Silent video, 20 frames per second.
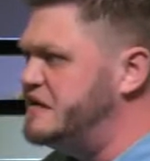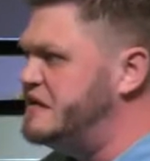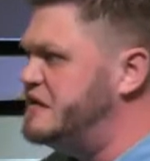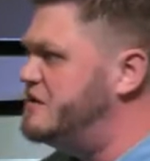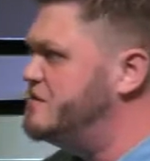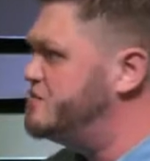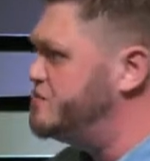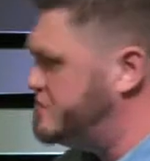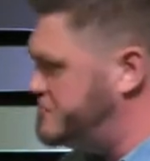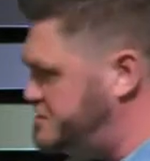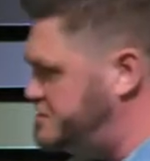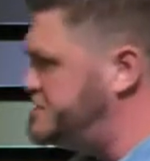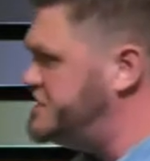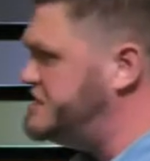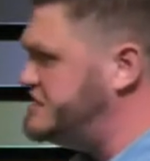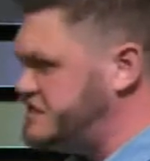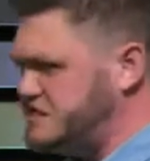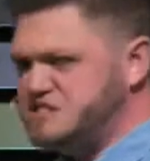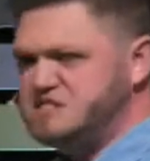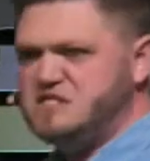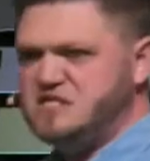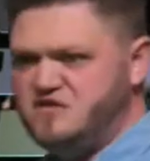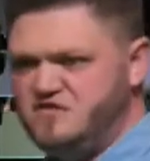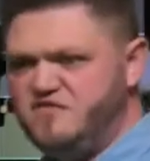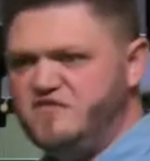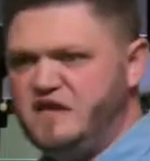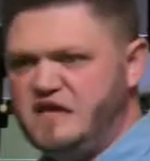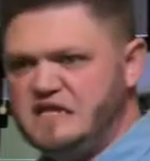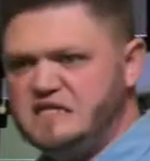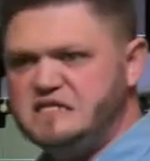through Jesus'
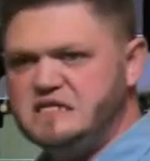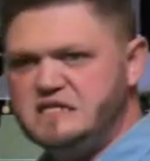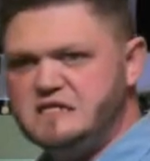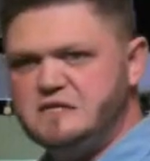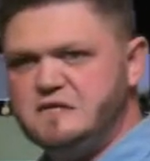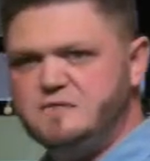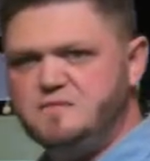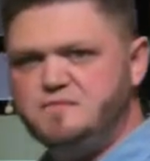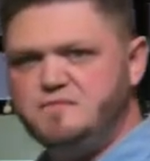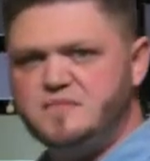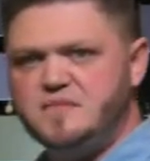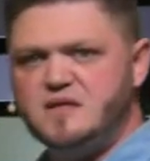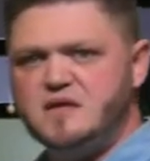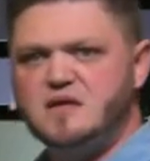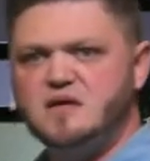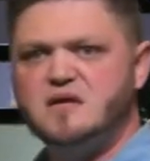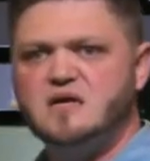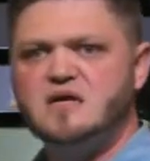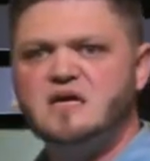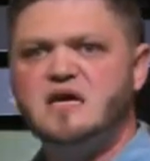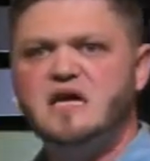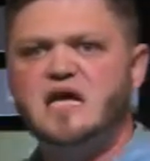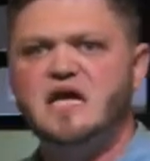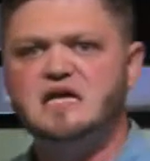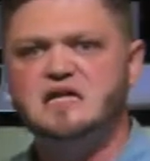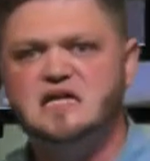feet. An